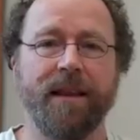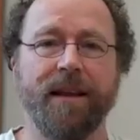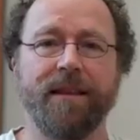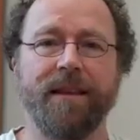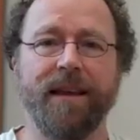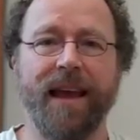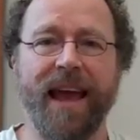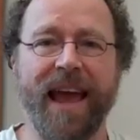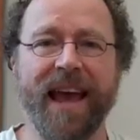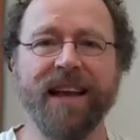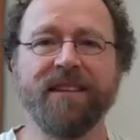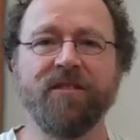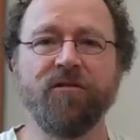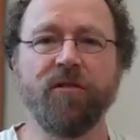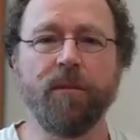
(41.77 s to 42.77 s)
that the
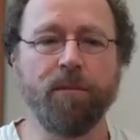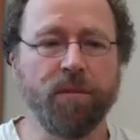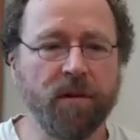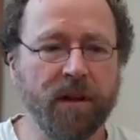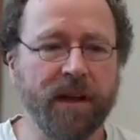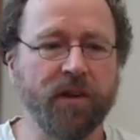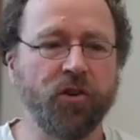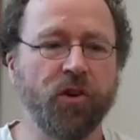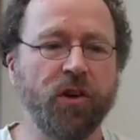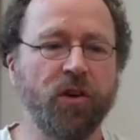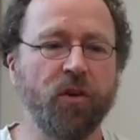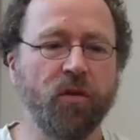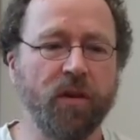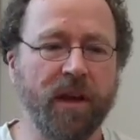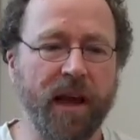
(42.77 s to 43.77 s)
extra pleasure
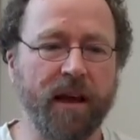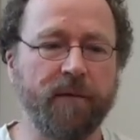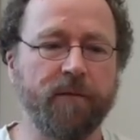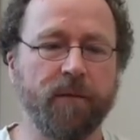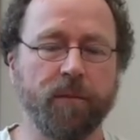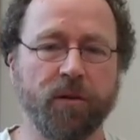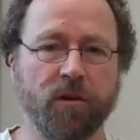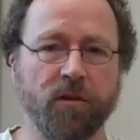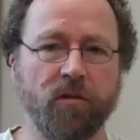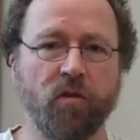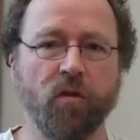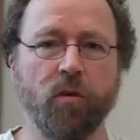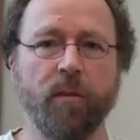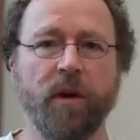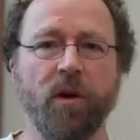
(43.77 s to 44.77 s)
you get from
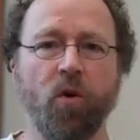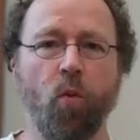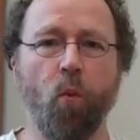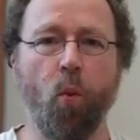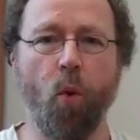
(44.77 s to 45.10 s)
consuming